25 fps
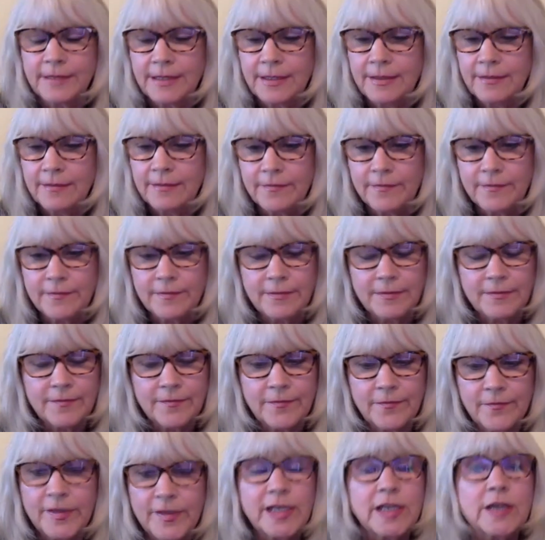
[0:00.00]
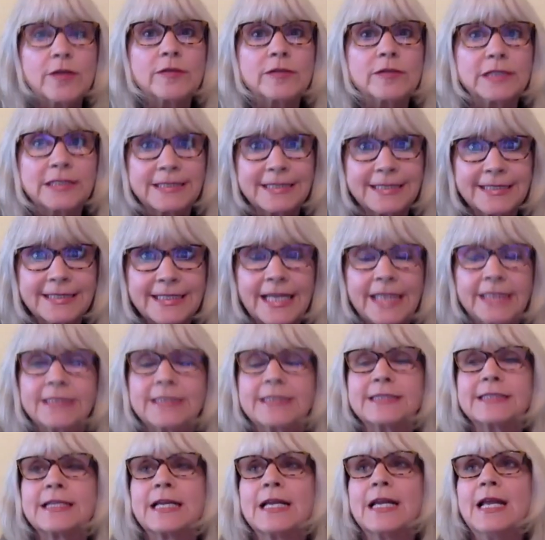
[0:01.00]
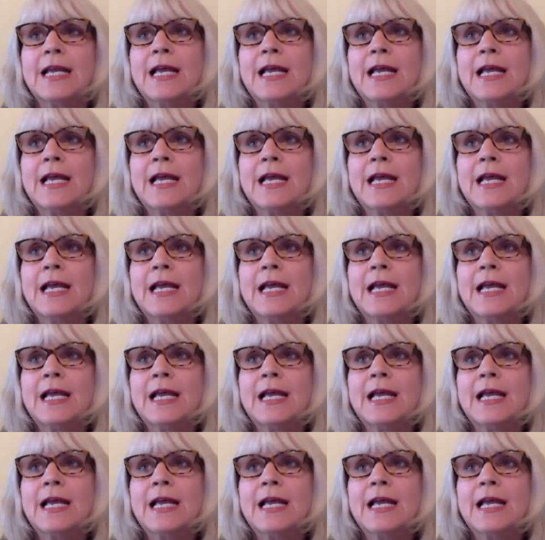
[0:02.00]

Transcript: of video cassettes.